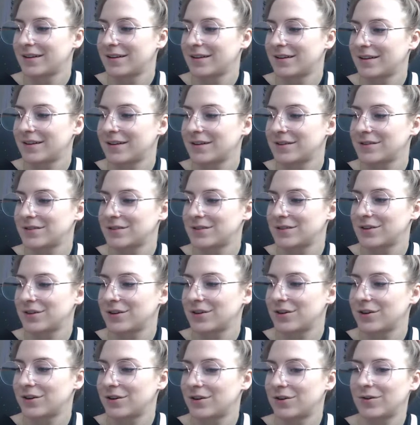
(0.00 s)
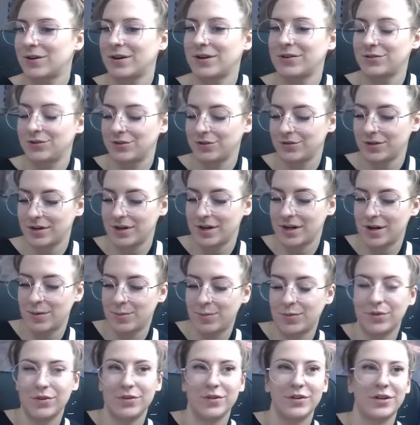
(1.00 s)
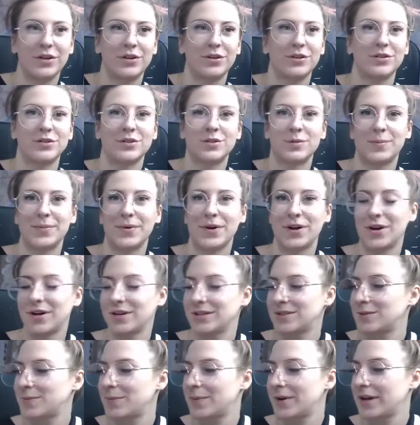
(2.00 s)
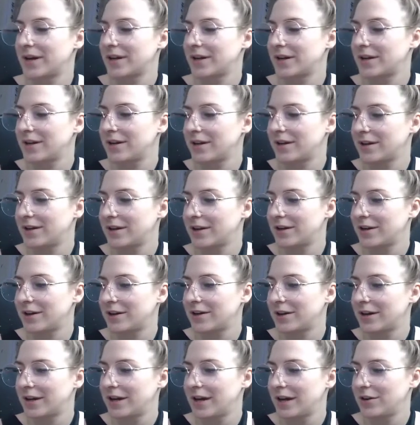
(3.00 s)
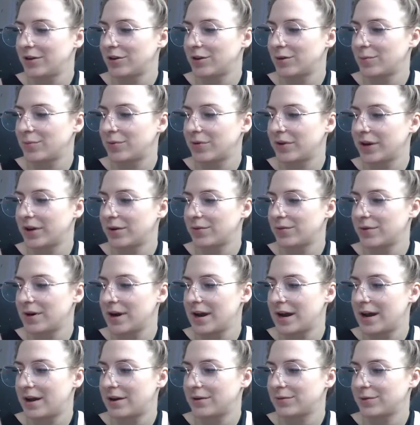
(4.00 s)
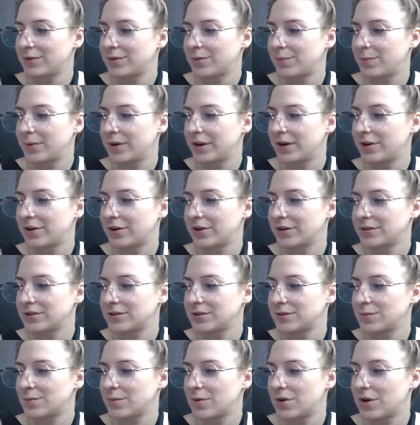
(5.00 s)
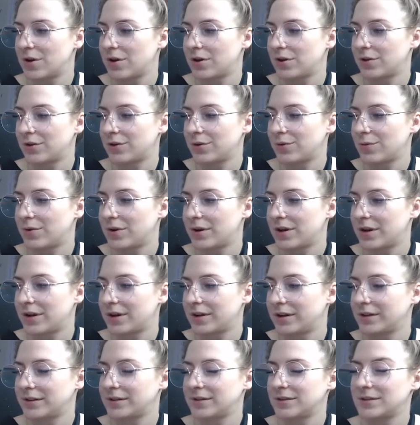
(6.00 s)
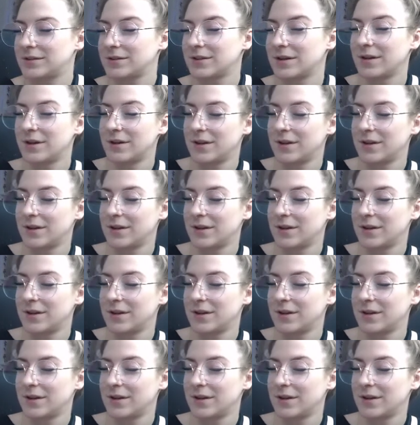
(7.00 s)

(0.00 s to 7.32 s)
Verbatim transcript: Let's go. I'll do a couple little spots back here. Again, you can play around with bigger and smaller ones.